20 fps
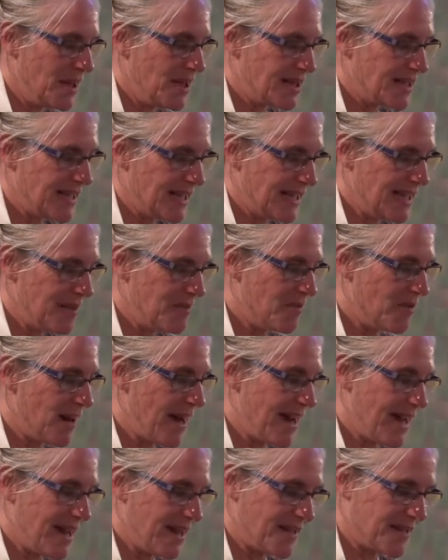to
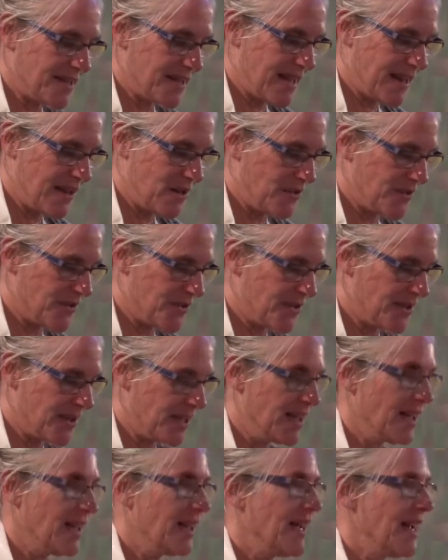liberate ourselves.
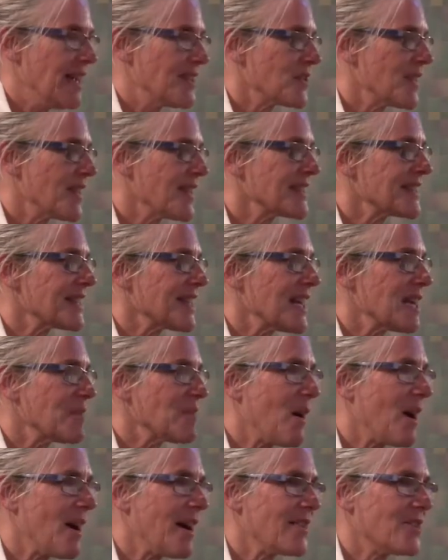So I think it's a kind of
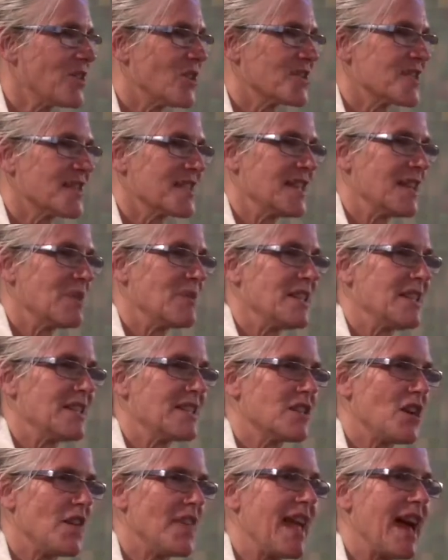paradox, isn't it? We need
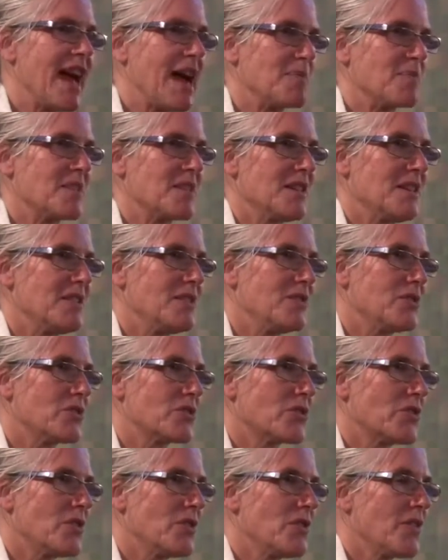to know the absolute
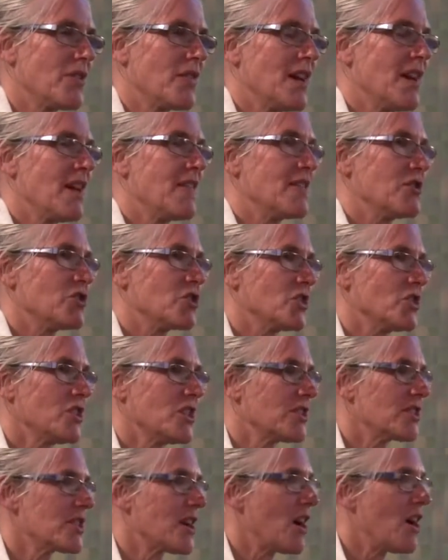truth, the
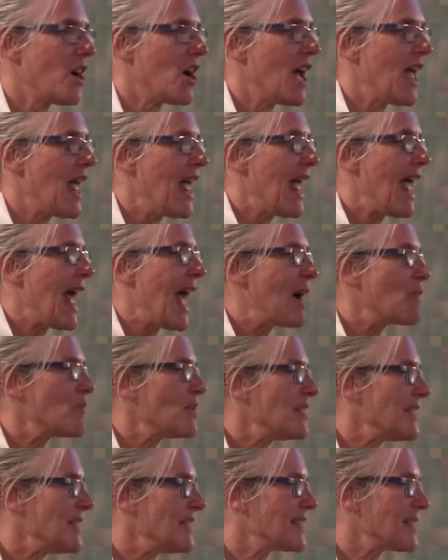shunyata, and
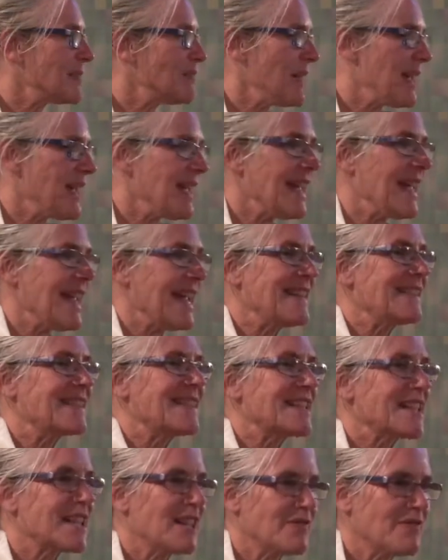we need to be in
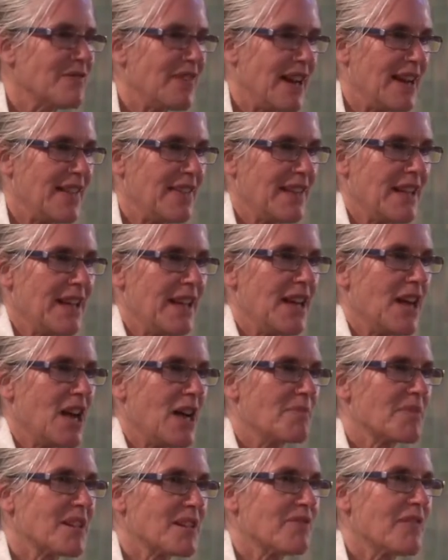
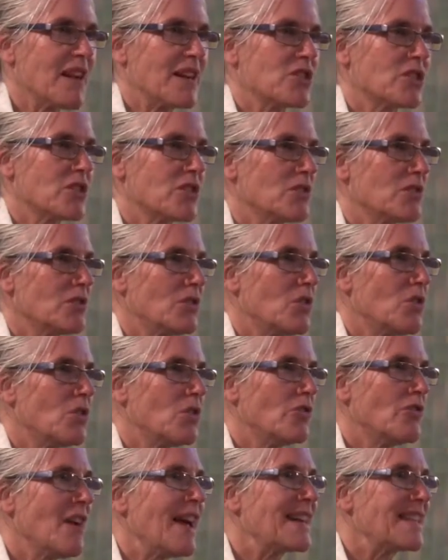the conventional
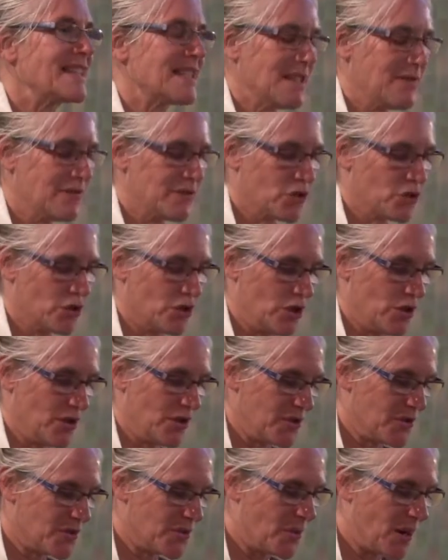or relative
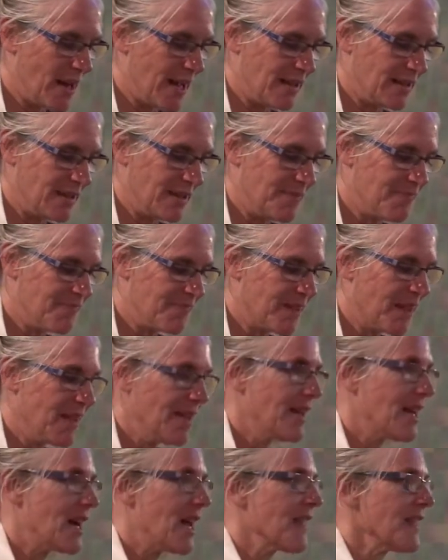truth as well.
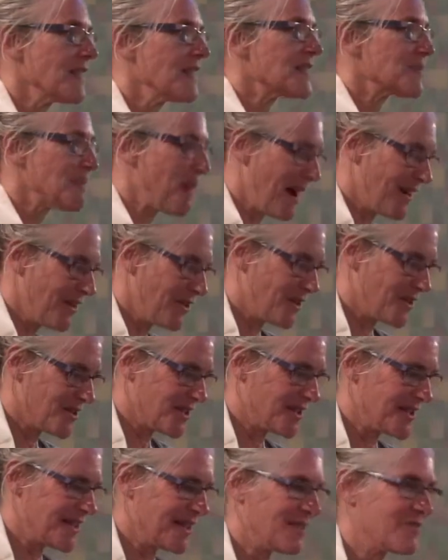And I think this paradox
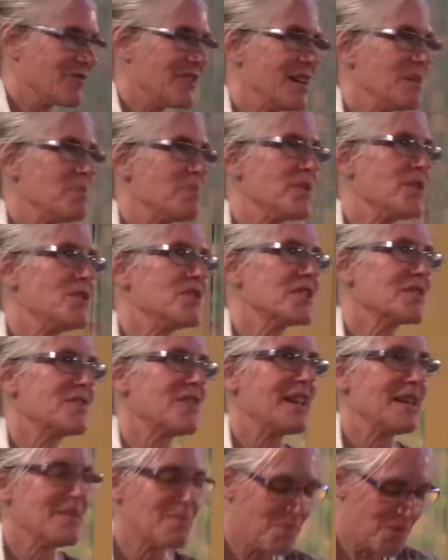is kind of really
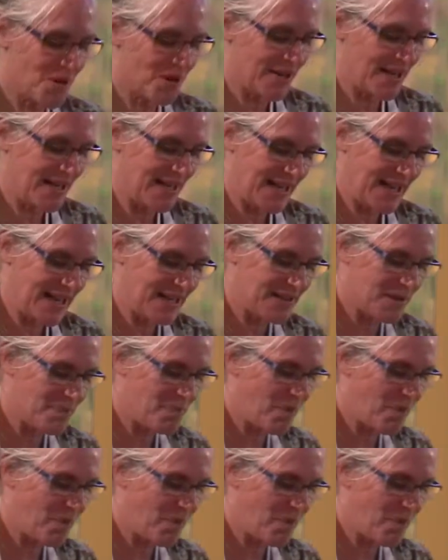beautifully embodied in the